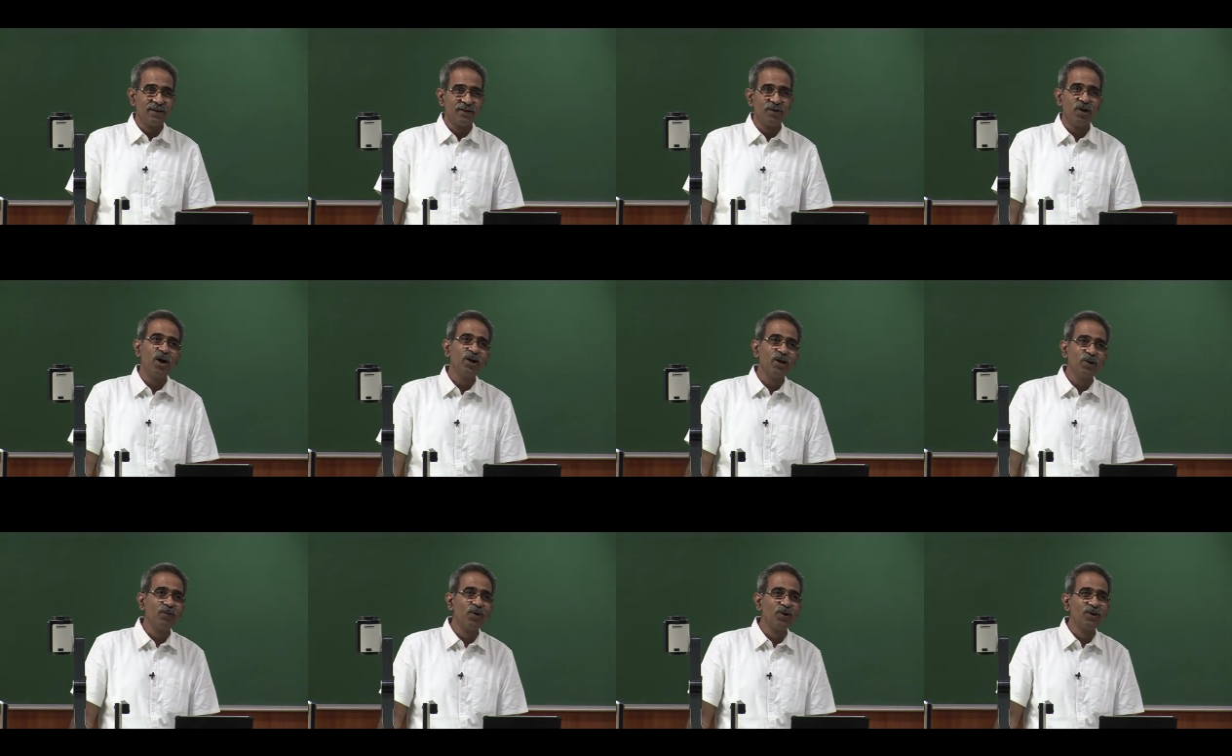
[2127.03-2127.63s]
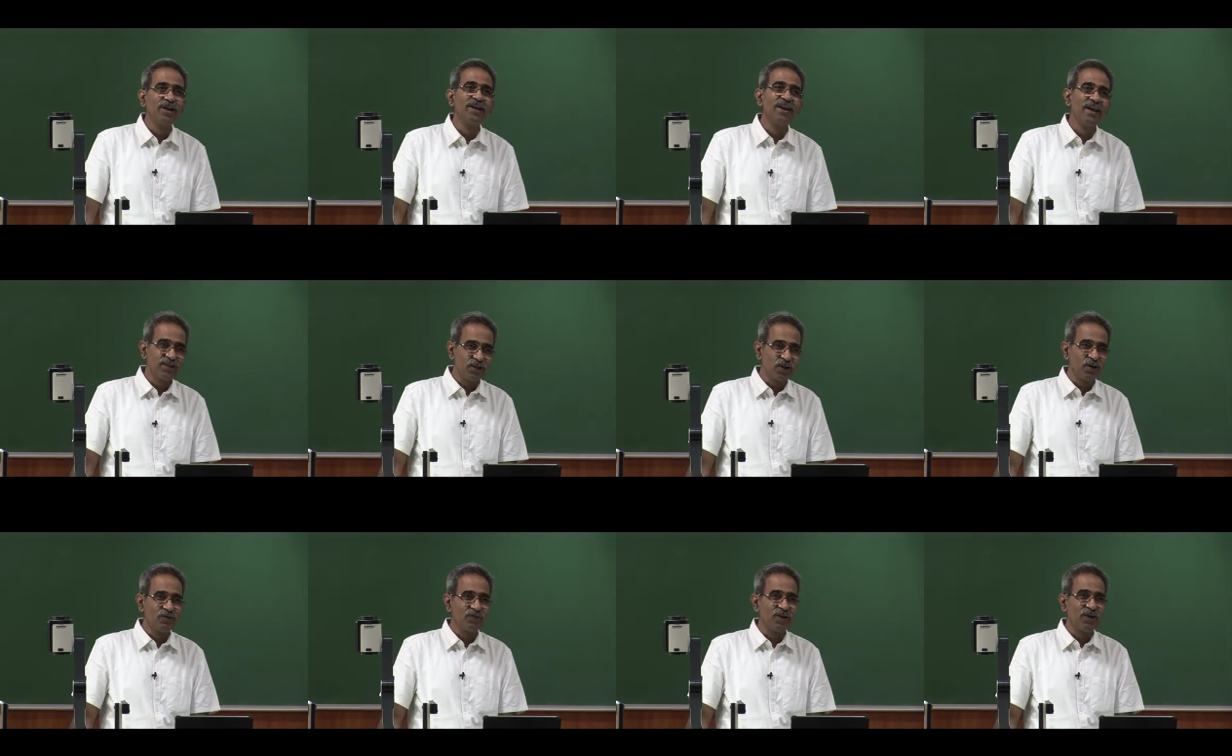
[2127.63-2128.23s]
not about the
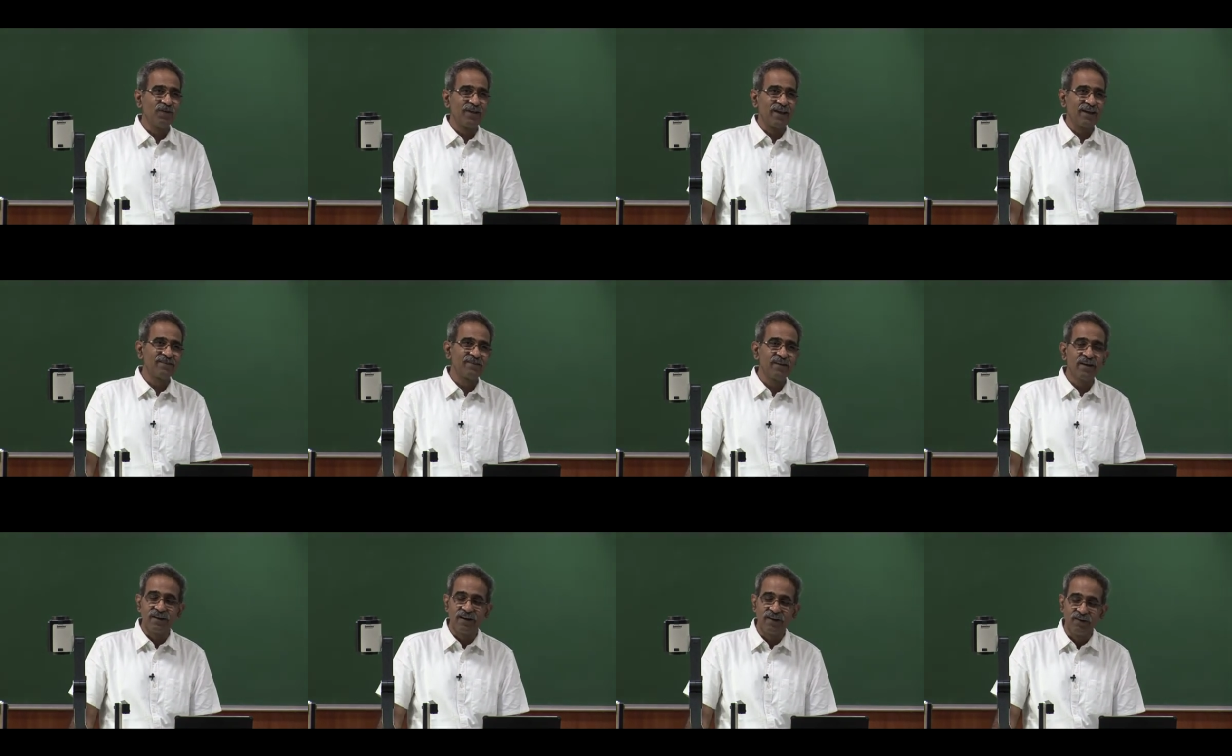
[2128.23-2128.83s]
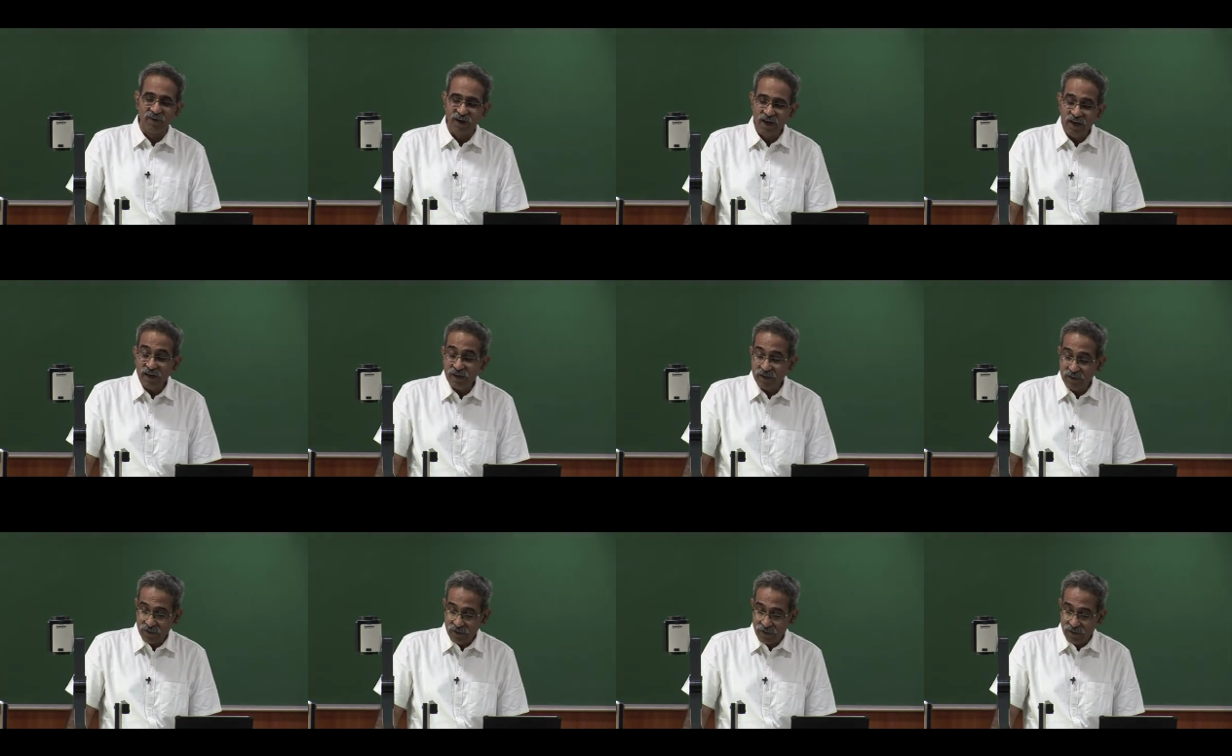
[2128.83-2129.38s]
nature of the external world.